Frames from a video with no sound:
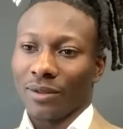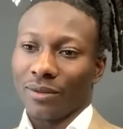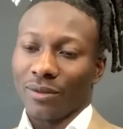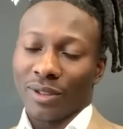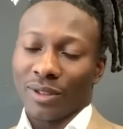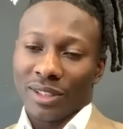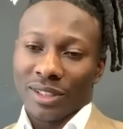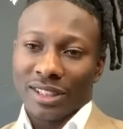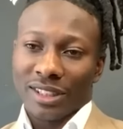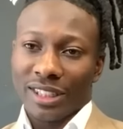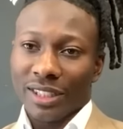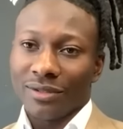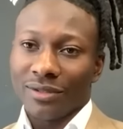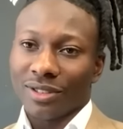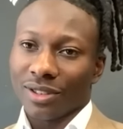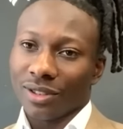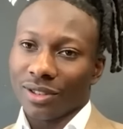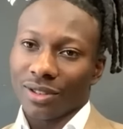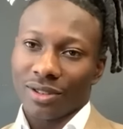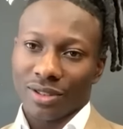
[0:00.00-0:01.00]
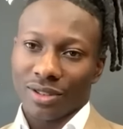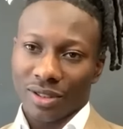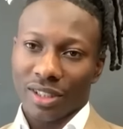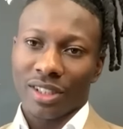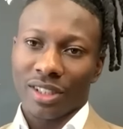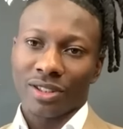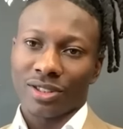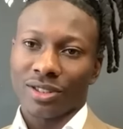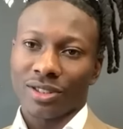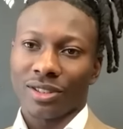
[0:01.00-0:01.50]
When the Chiefs are
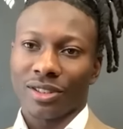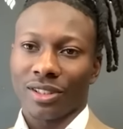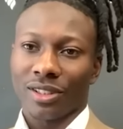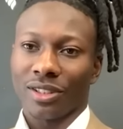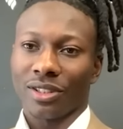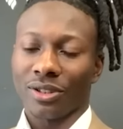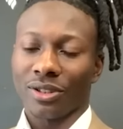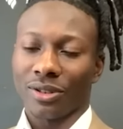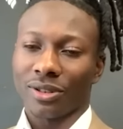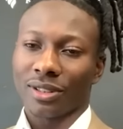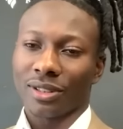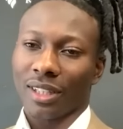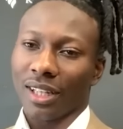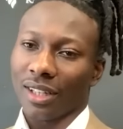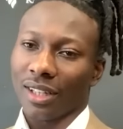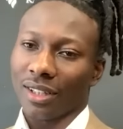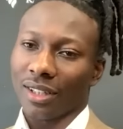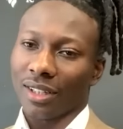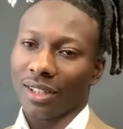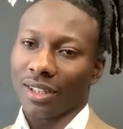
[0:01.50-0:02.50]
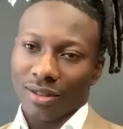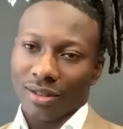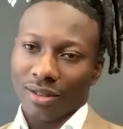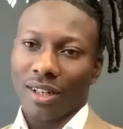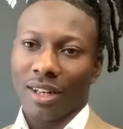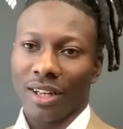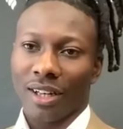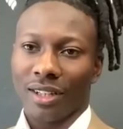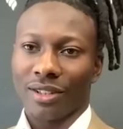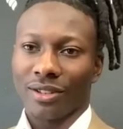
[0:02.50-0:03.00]
interested in you, it's like,
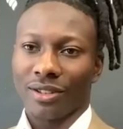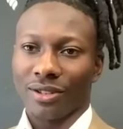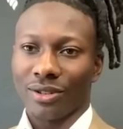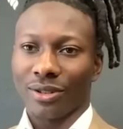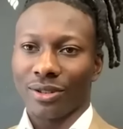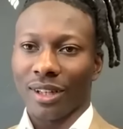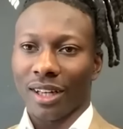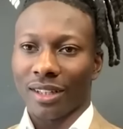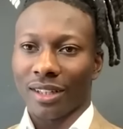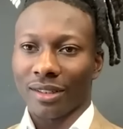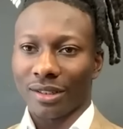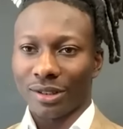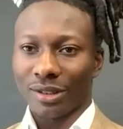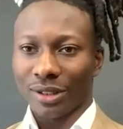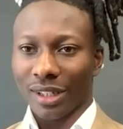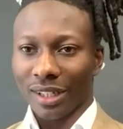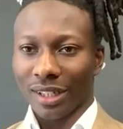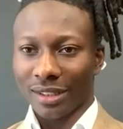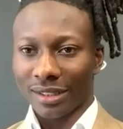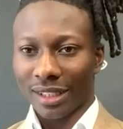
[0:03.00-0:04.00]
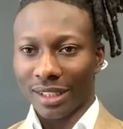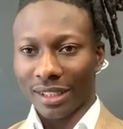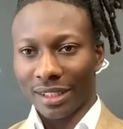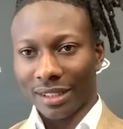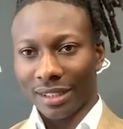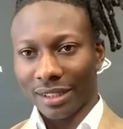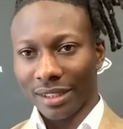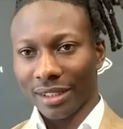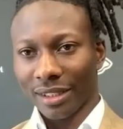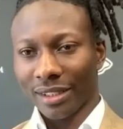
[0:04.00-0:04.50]
all right, you gotta you gotta take a
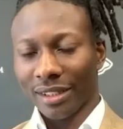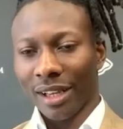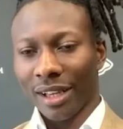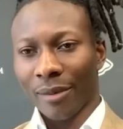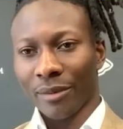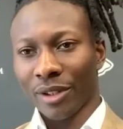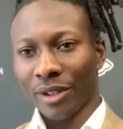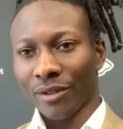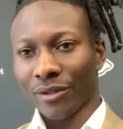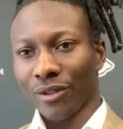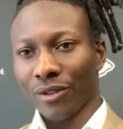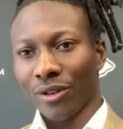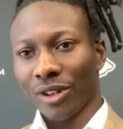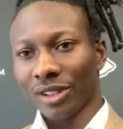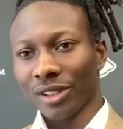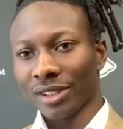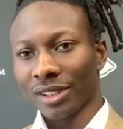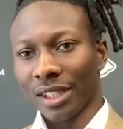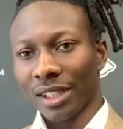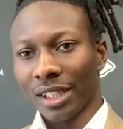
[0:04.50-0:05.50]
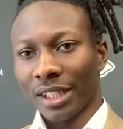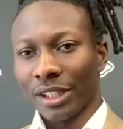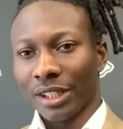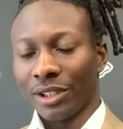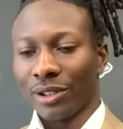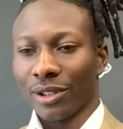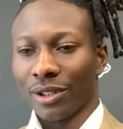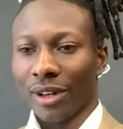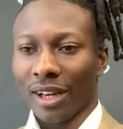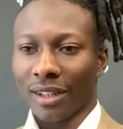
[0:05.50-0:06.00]
look at that. I mean, of course,
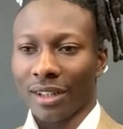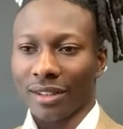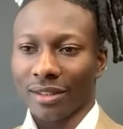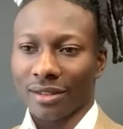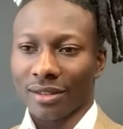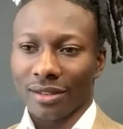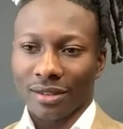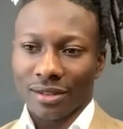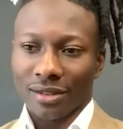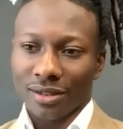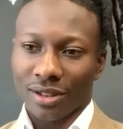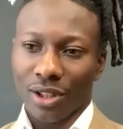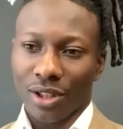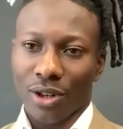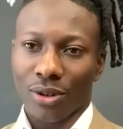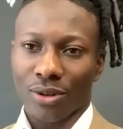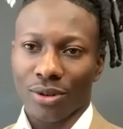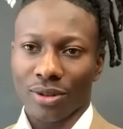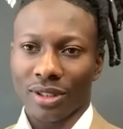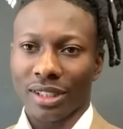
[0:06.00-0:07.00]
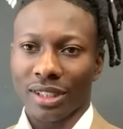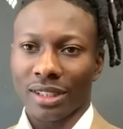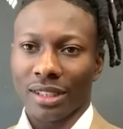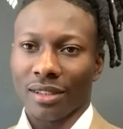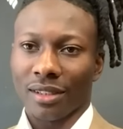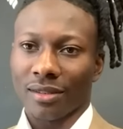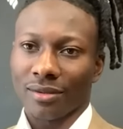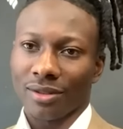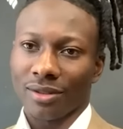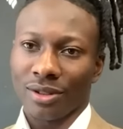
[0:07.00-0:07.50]
you know, I can go get,
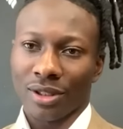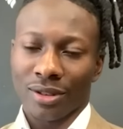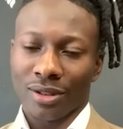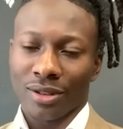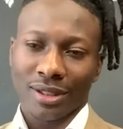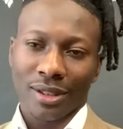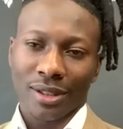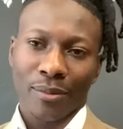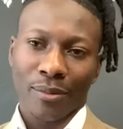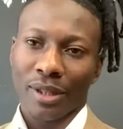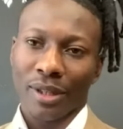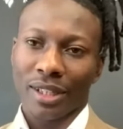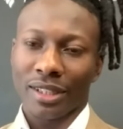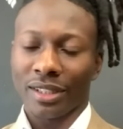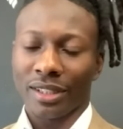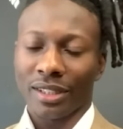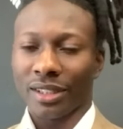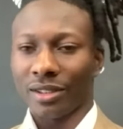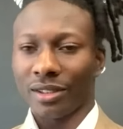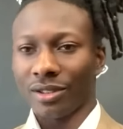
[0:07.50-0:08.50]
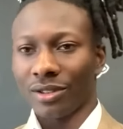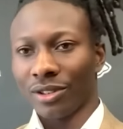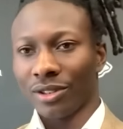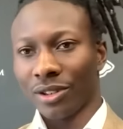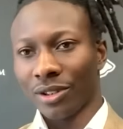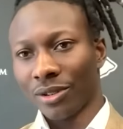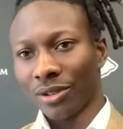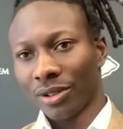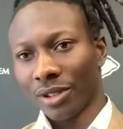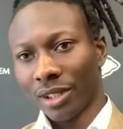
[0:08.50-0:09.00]
you know, some money, you
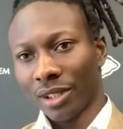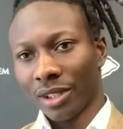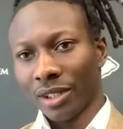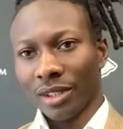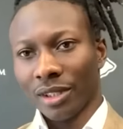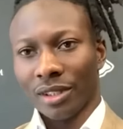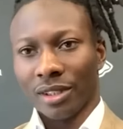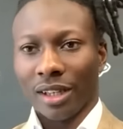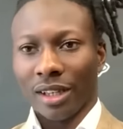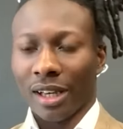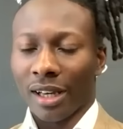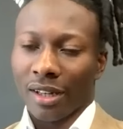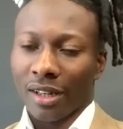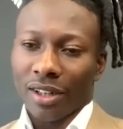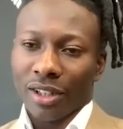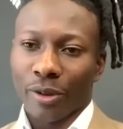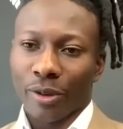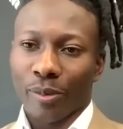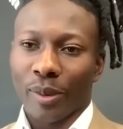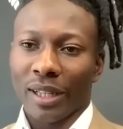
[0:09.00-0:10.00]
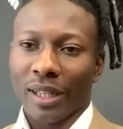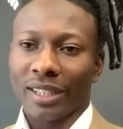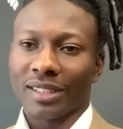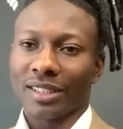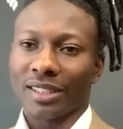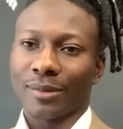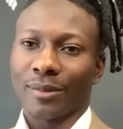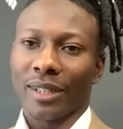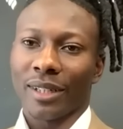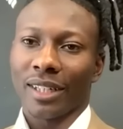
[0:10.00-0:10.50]
know, at other
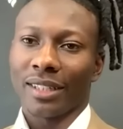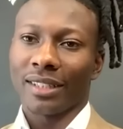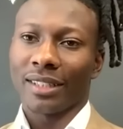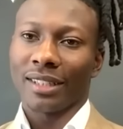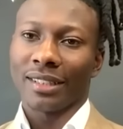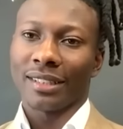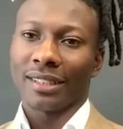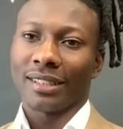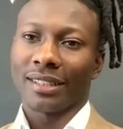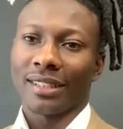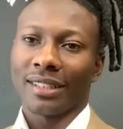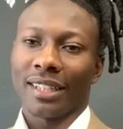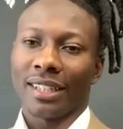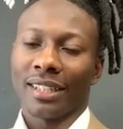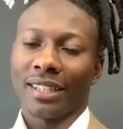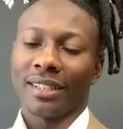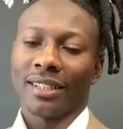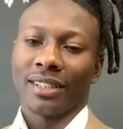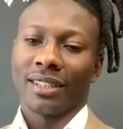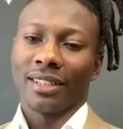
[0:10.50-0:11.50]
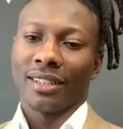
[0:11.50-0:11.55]
places, but at the end of the day,